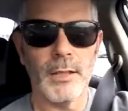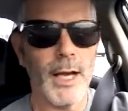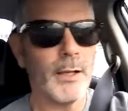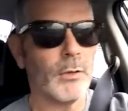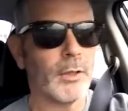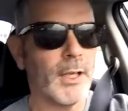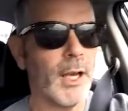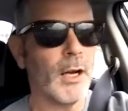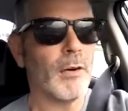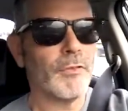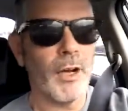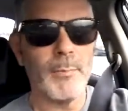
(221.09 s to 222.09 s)
I don't
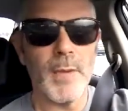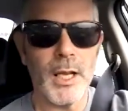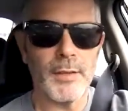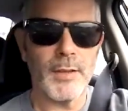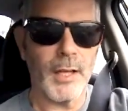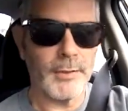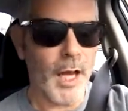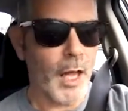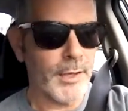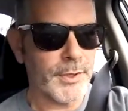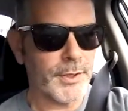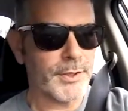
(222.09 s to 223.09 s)
care if I make ten
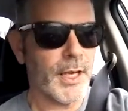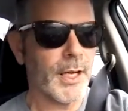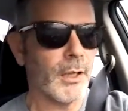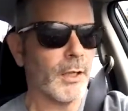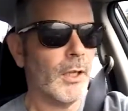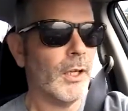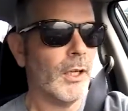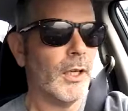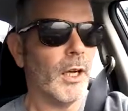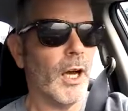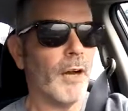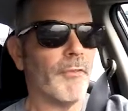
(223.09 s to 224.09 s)
dollars a sale.
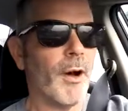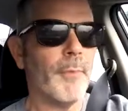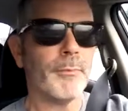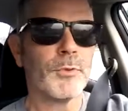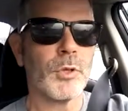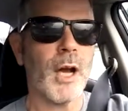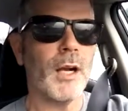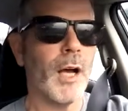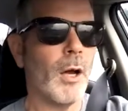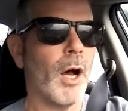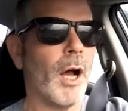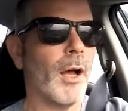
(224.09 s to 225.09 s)
If I'm trying,
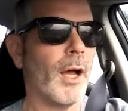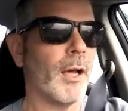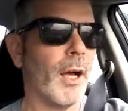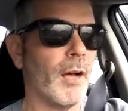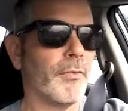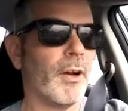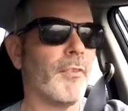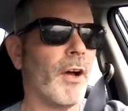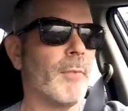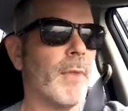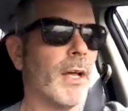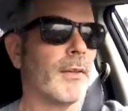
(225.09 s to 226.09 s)
I, I, if, if
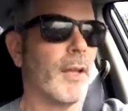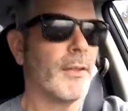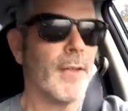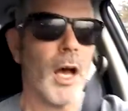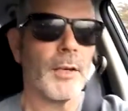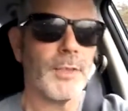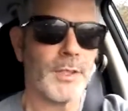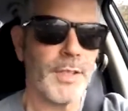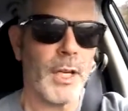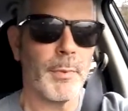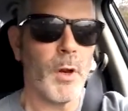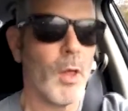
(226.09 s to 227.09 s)
I make ten dollars a
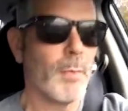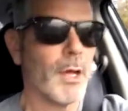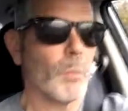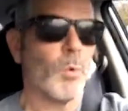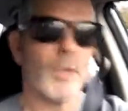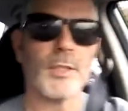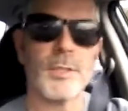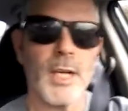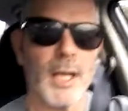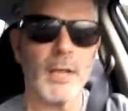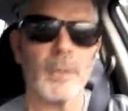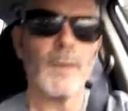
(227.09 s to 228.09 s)
sale but only make one
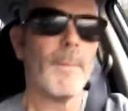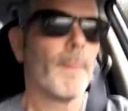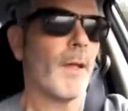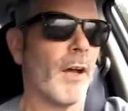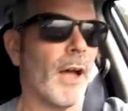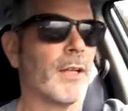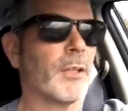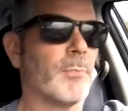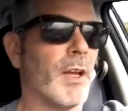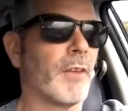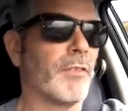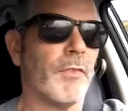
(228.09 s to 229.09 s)
sale, I could
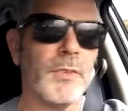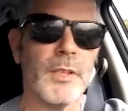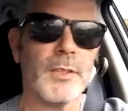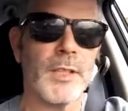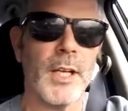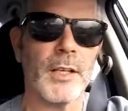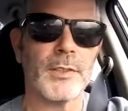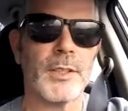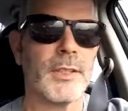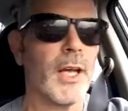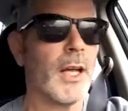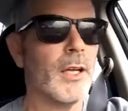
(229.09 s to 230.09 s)
make fifty sales a
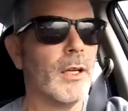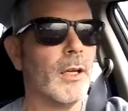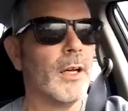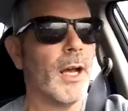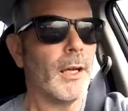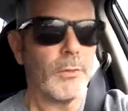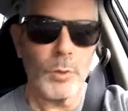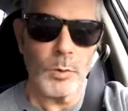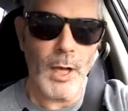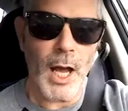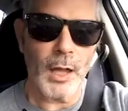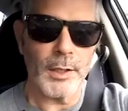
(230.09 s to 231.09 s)
day at two
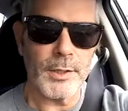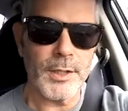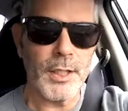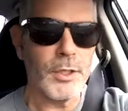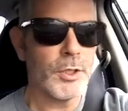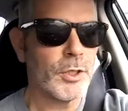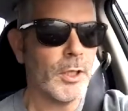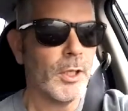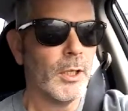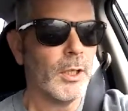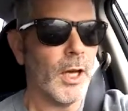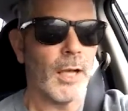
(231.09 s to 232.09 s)
dollars each.
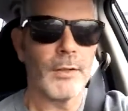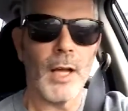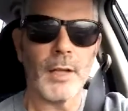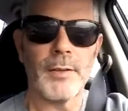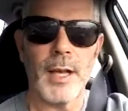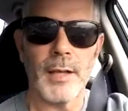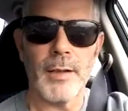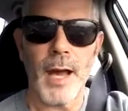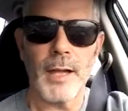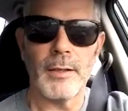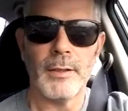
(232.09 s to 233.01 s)
I, I'll take that.